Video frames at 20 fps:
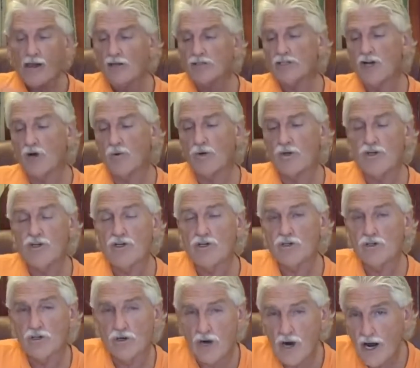So when you
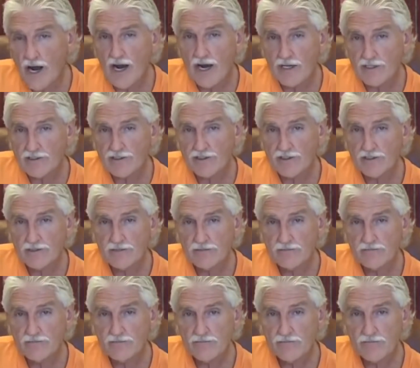crash
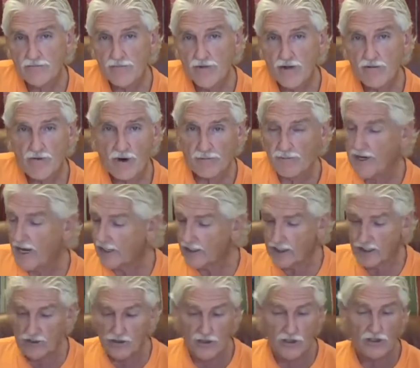from
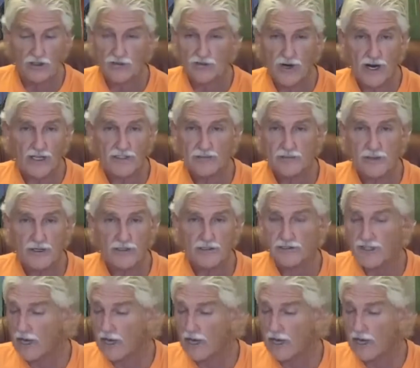taking neurotransmitters,